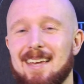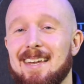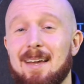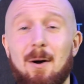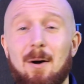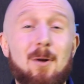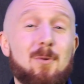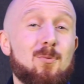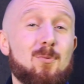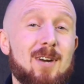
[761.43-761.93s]
Now
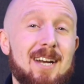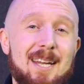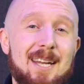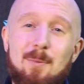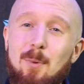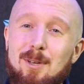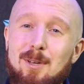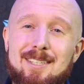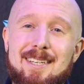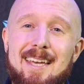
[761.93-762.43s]
I really
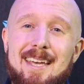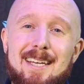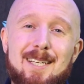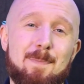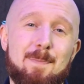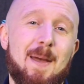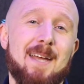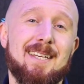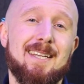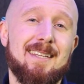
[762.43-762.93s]
wasn't
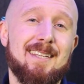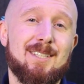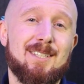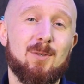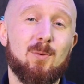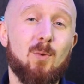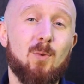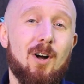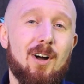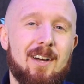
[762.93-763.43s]
expecting this
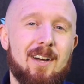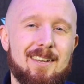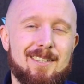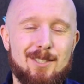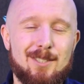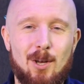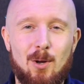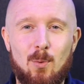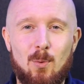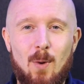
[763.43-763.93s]
to work
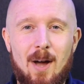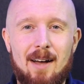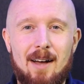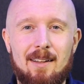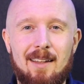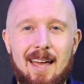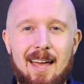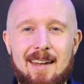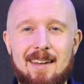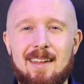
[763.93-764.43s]
so
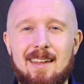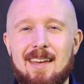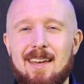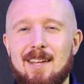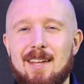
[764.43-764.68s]
well and